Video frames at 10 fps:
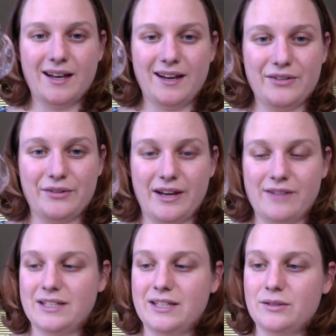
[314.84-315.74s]
I do have
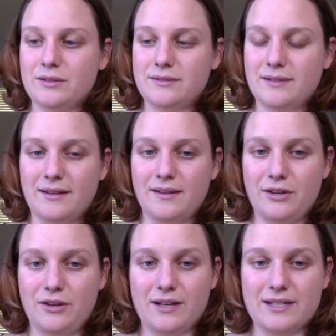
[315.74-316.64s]
a little
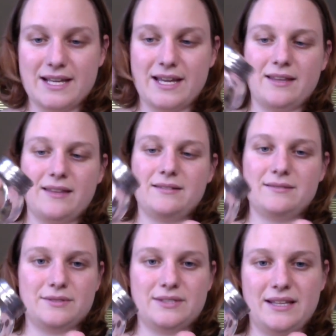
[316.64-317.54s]
cute container that
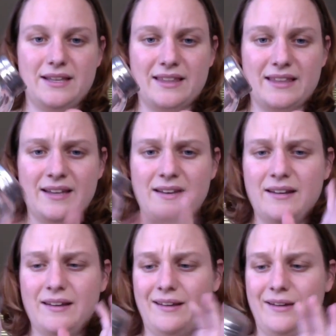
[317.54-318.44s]
will sit like that.
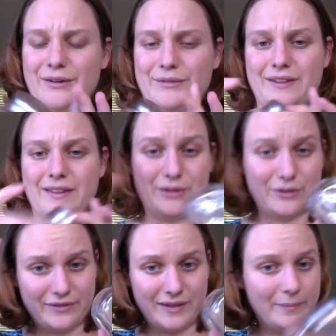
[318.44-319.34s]
Hopefully they'll all
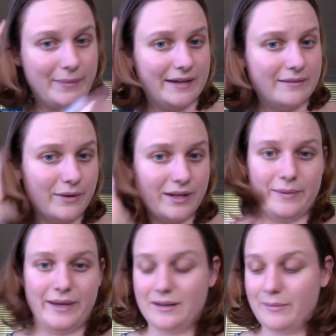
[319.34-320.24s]
fit, but while I'm
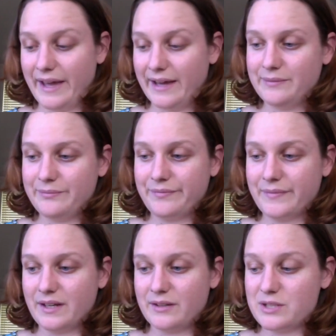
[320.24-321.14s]
out and about,
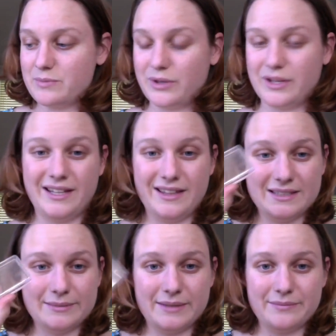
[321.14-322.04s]
I'll just put it in this
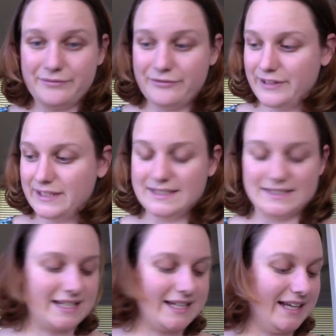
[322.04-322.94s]
one. Fits into
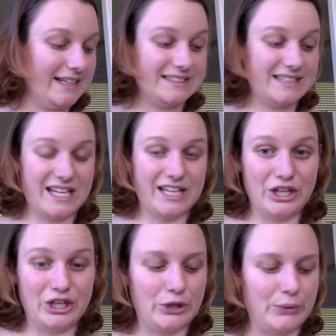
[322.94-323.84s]
the case,
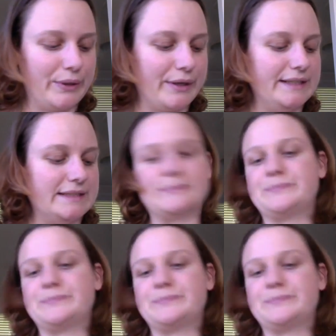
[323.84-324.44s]
no worries.